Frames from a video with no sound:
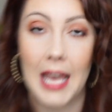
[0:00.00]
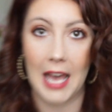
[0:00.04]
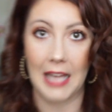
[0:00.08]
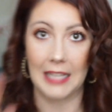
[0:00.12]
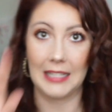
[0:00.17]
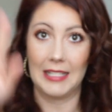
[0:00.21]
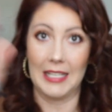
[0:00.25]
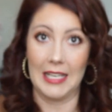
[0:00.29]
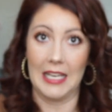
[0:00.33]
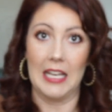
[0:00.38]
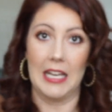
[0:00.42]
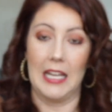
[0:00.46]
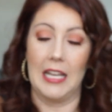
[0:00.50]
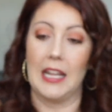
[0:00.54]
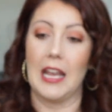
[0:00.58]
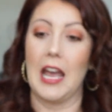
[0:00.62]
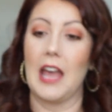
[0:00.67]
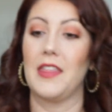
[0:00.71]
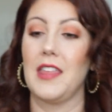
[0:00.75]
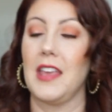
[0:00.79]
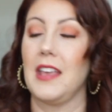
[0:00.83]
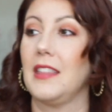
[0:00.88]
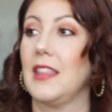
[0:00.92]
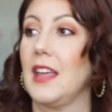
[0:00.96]
I did it. I
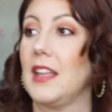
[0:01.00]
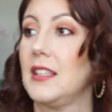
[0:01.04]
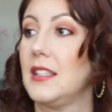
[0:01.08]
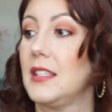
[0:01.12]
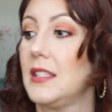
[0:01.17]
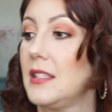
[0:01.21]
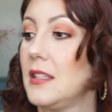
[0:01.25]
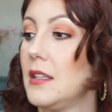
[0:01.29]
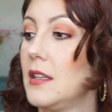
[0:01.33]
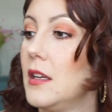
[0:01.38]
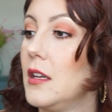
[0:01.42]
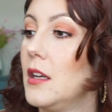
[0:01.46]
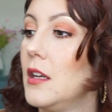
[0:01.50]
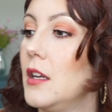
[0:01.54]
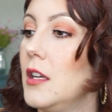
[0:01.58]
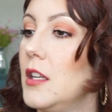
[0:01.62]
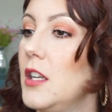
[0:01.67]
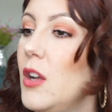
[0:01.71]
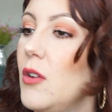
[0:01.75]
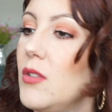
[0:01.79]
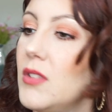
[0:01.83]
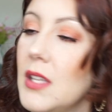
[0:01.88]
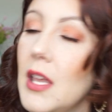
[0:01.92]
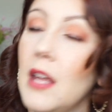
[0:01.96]
think that's,
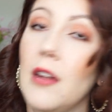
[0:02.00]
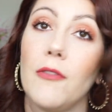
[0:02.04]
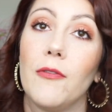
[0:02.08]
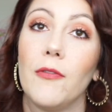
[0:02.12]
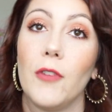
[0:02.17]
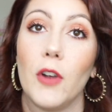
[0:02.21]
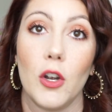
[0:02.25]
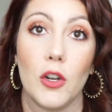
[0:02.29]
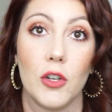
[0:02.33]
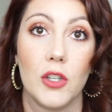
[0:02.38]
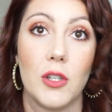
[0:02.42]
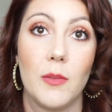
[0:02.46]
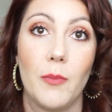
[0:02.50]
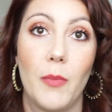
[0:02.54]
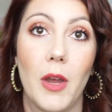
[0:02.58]
no, it's not a first,